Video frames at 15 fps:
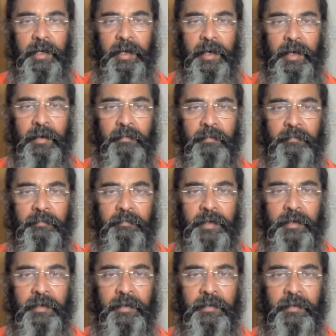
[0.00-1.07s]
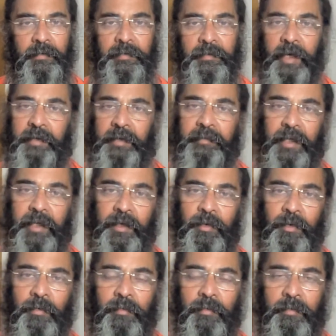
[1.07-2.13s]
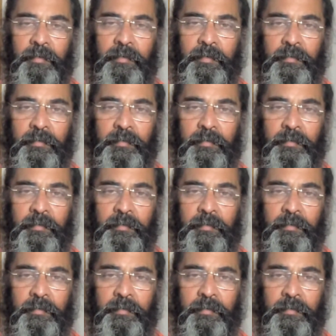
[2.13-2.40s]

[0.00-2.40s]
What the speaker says: can have Daivi ego.